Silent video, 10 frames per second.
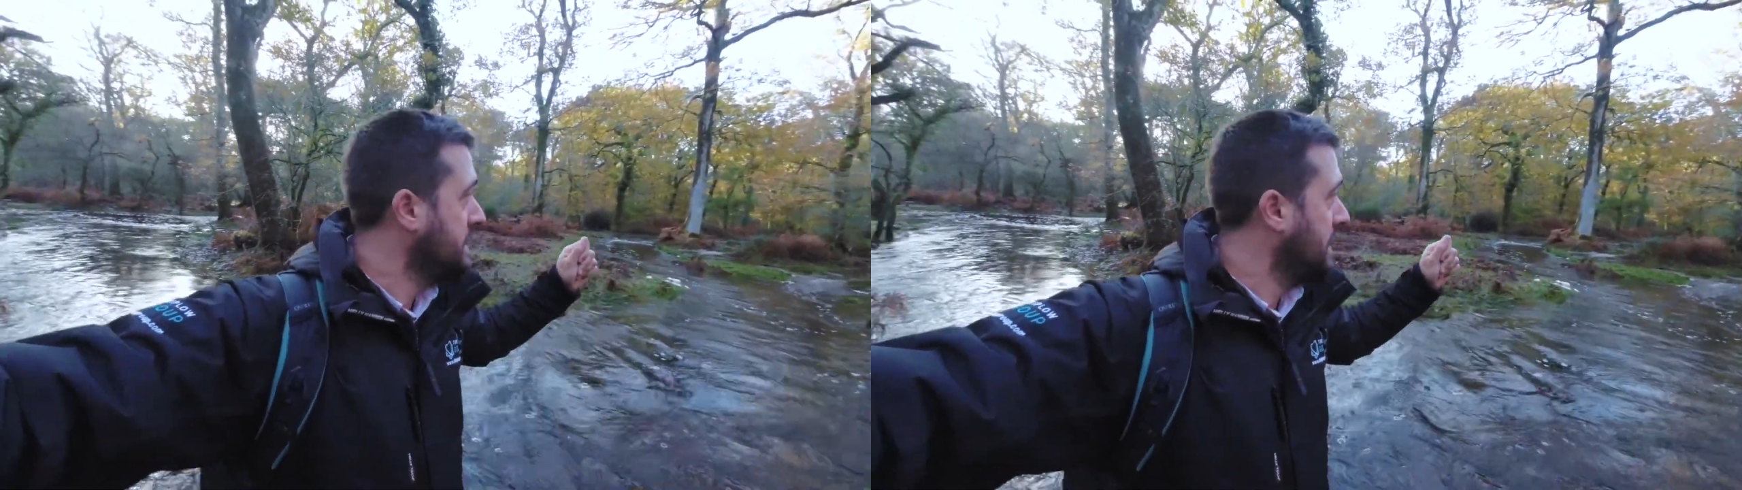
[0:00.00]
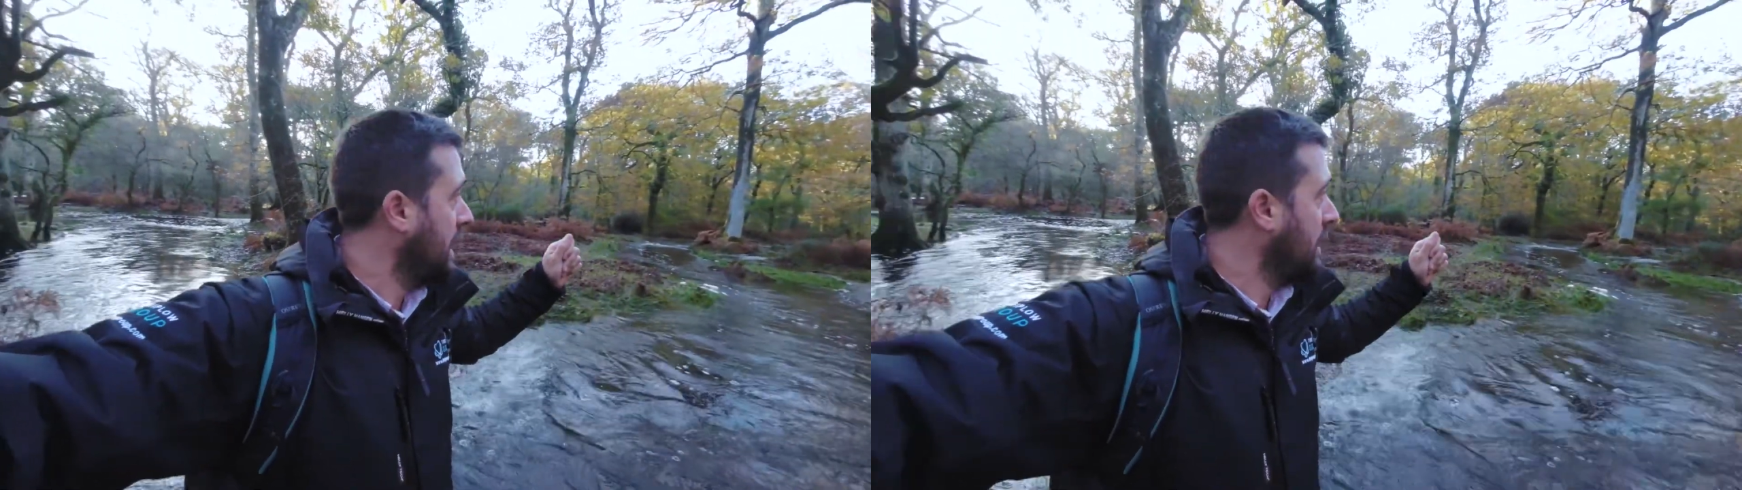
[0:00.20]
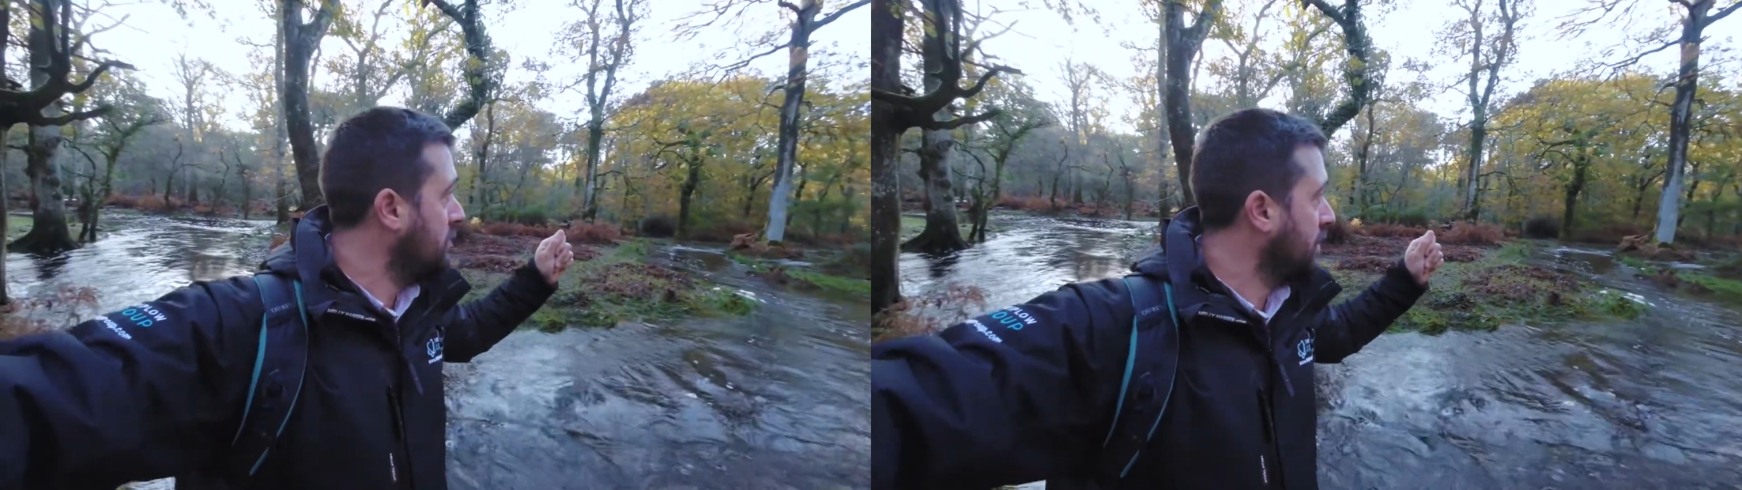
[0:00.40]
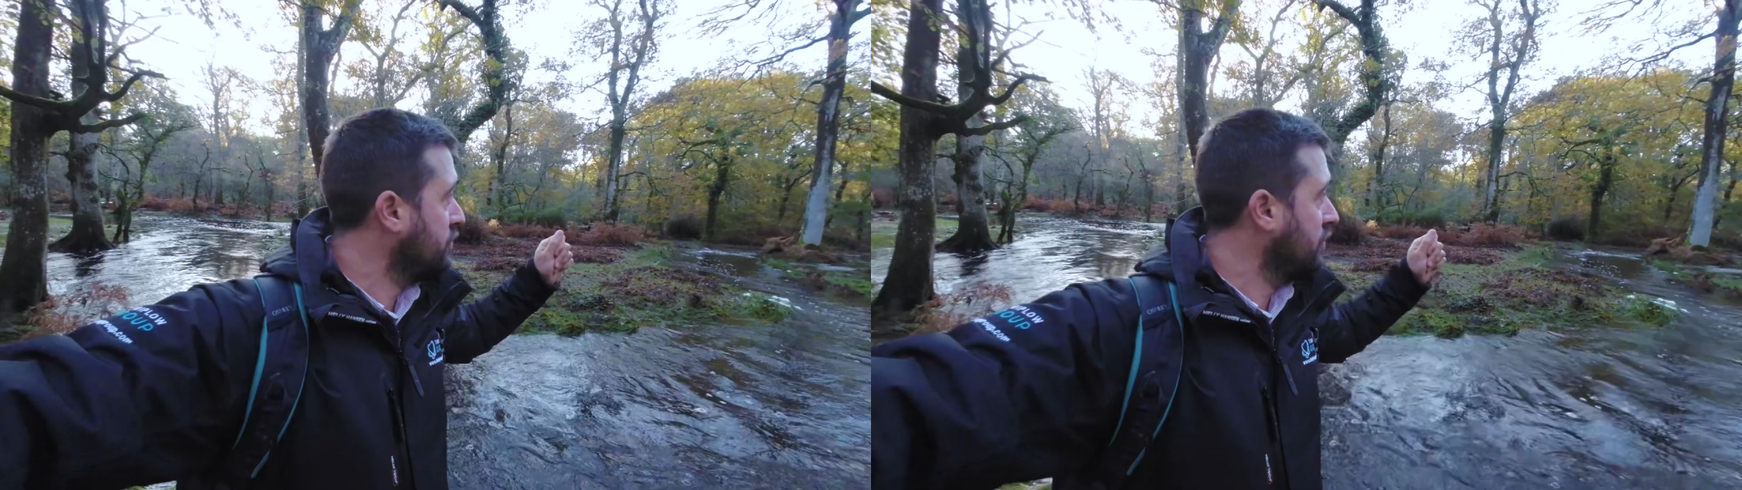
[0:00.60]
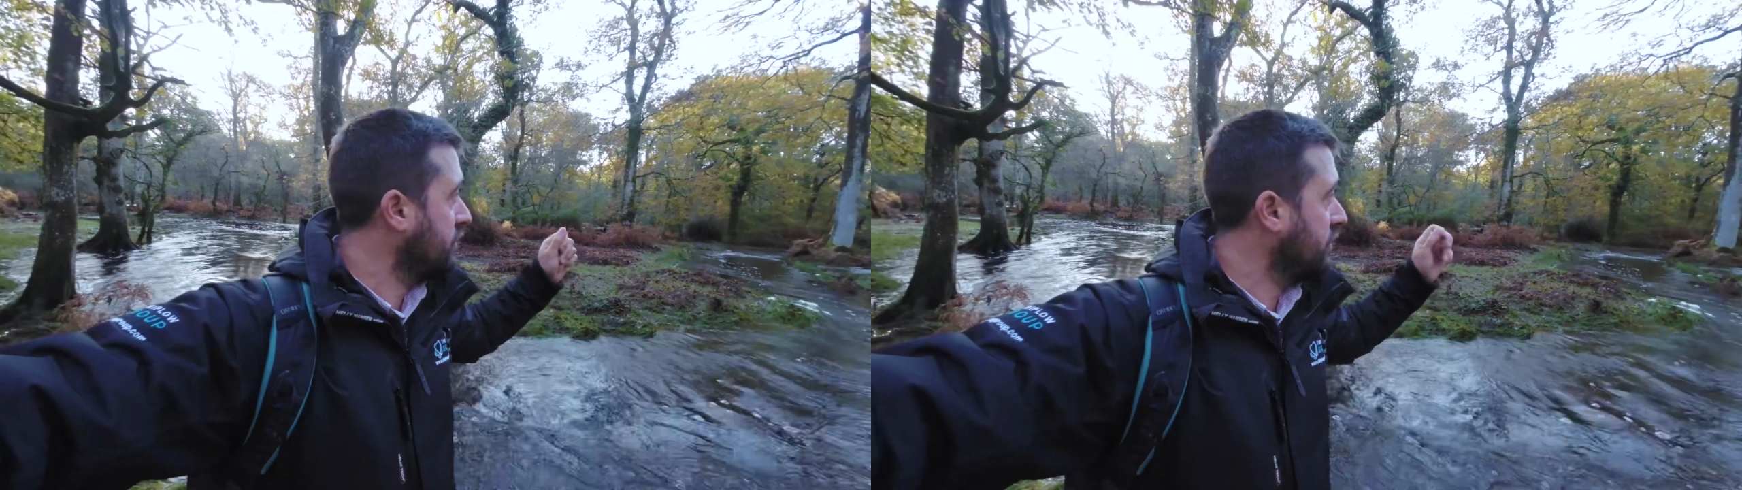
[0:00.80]
I've
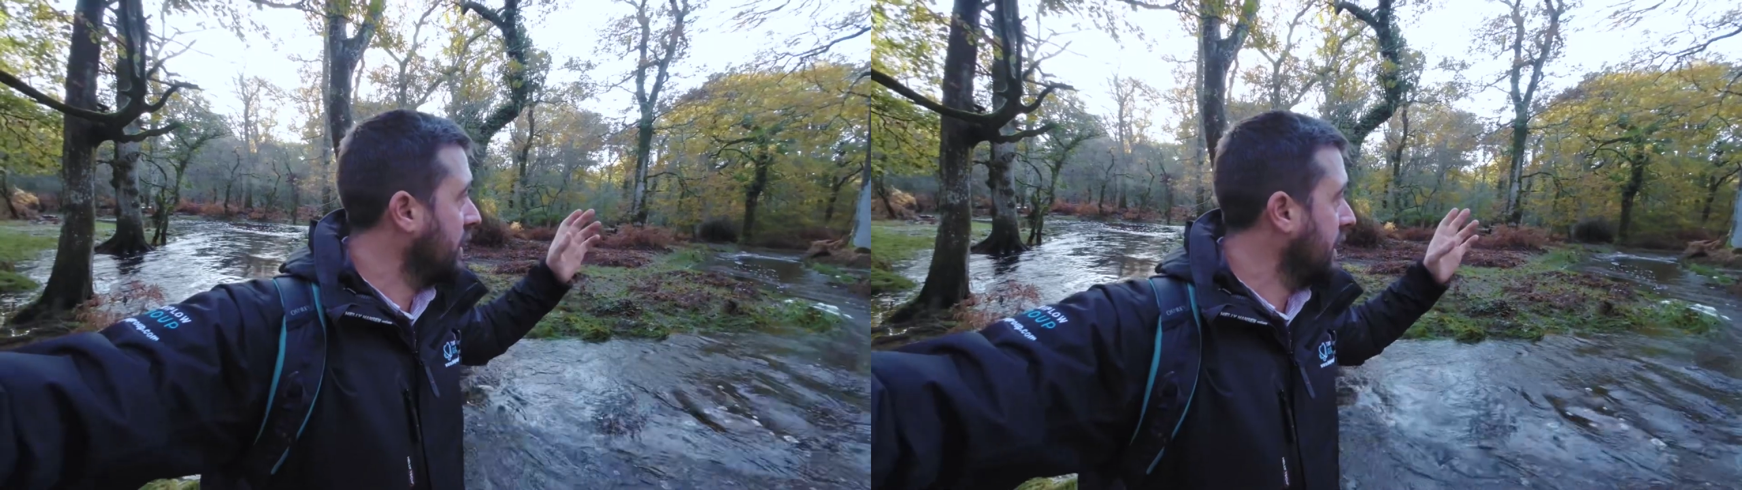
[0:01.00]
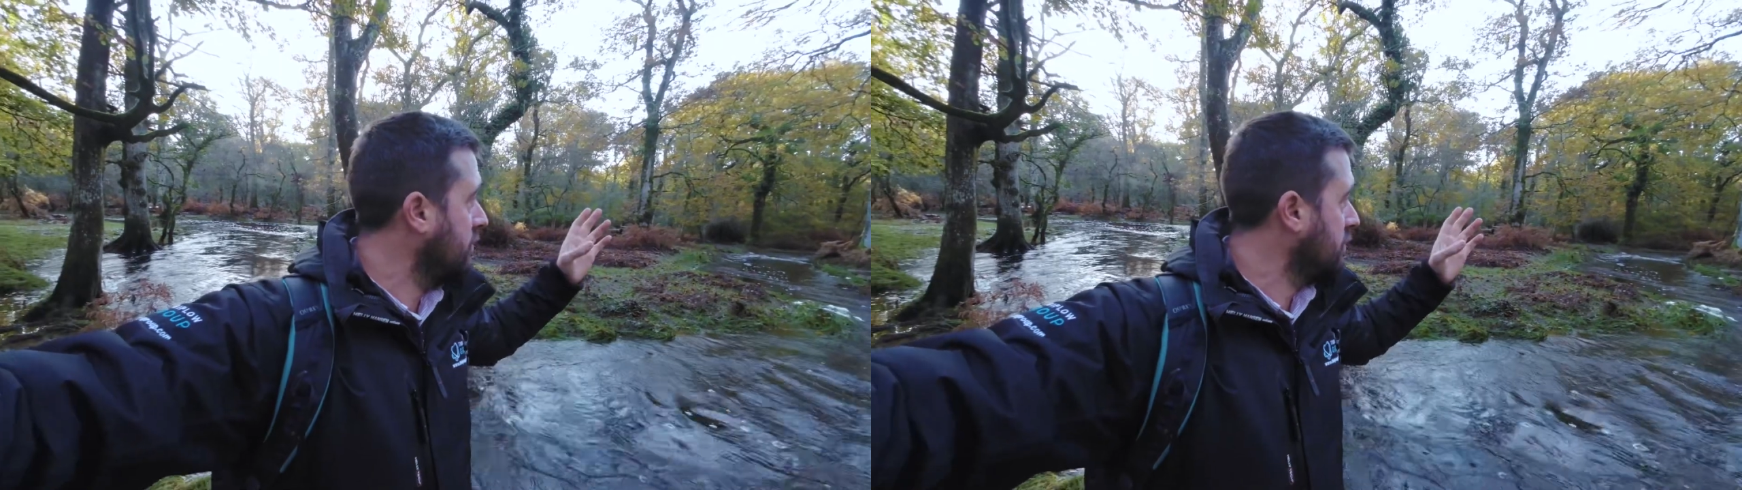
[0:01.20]
tried to cut out